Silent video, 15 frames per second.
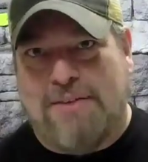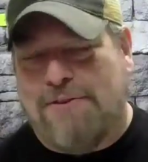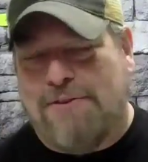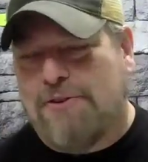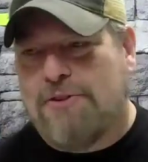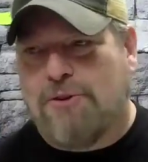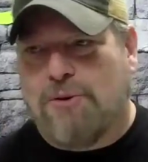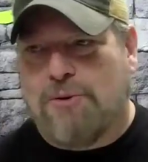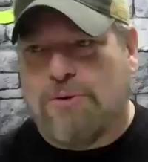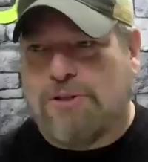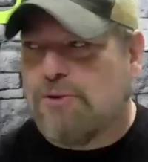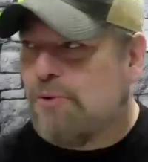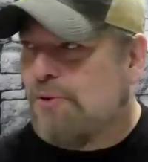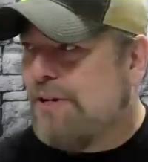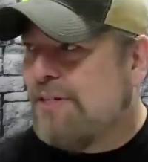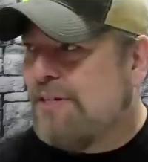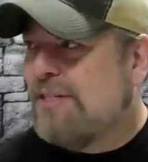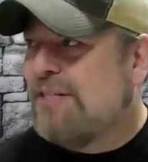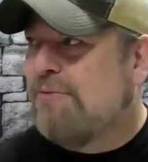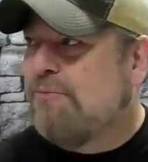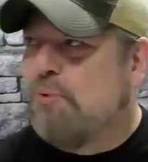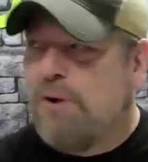If your story
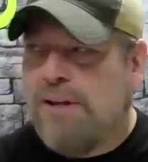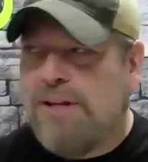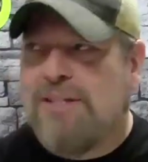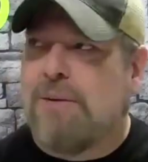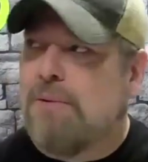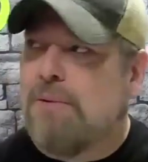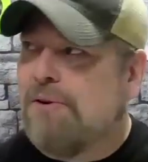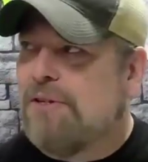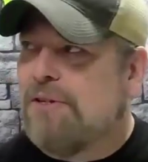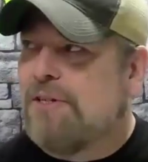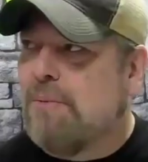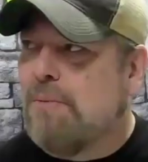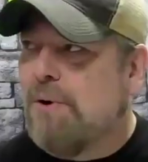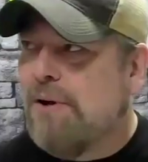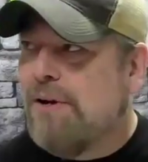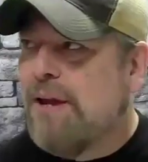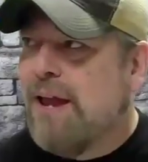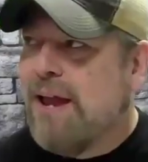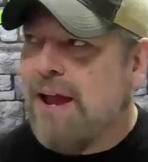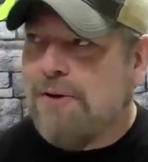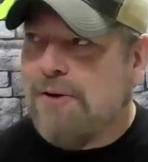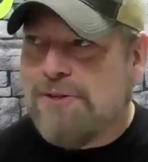is really similar to someone
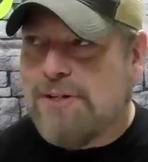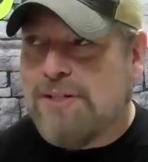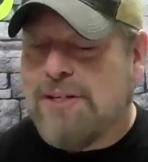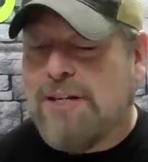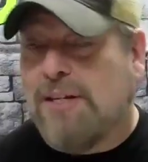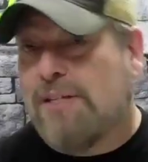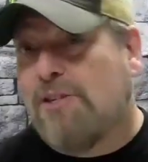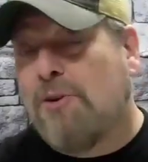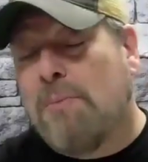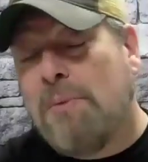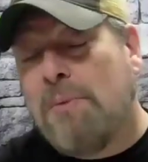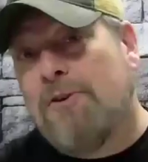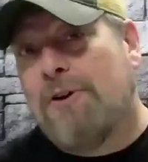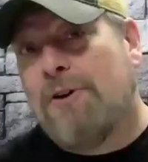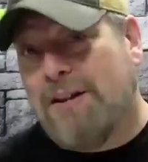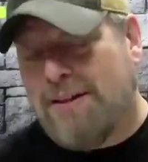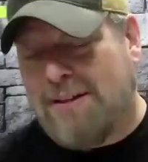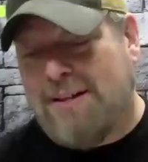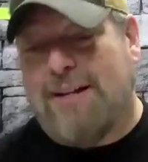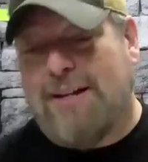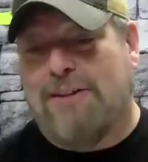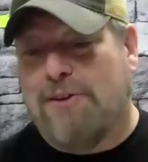else's, assuming you're
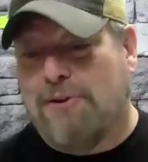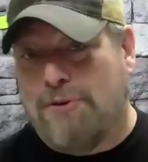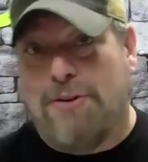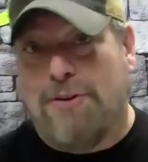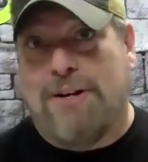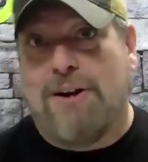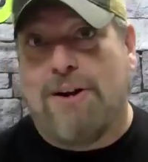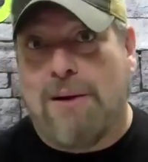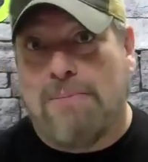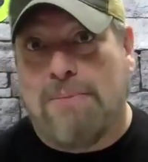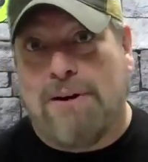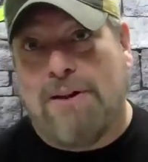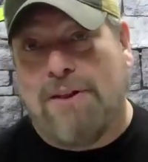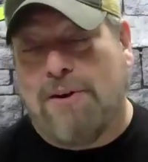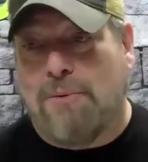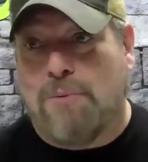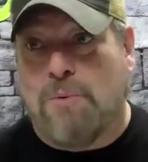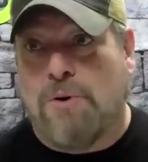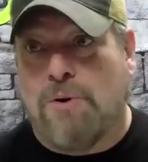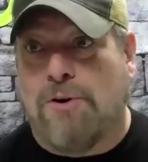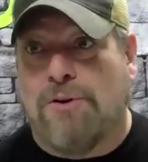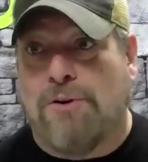not like literally copying their
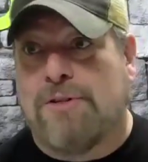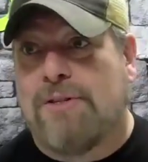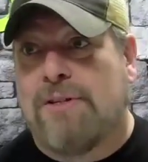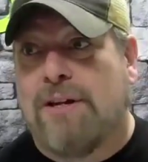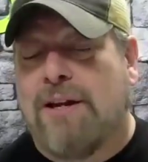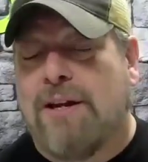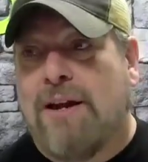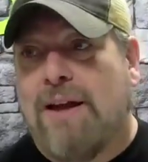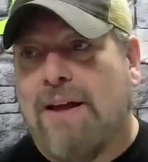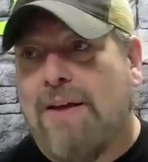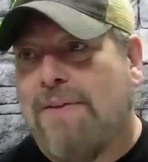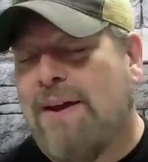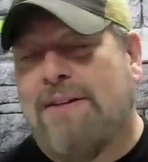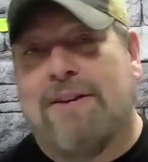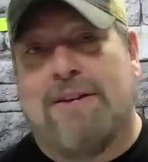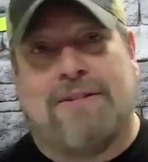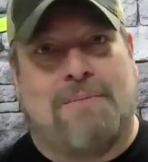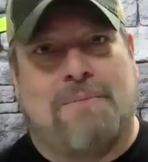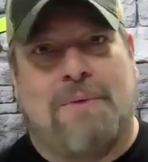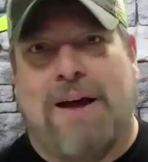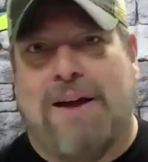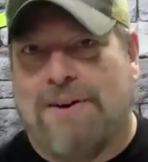words, then it
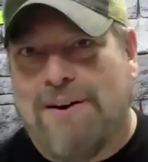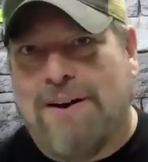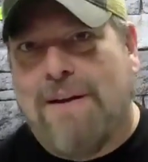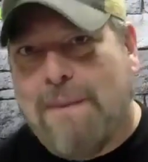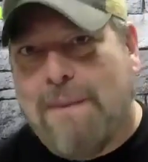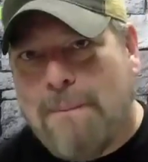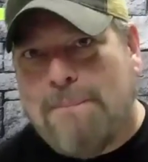doesn't matter.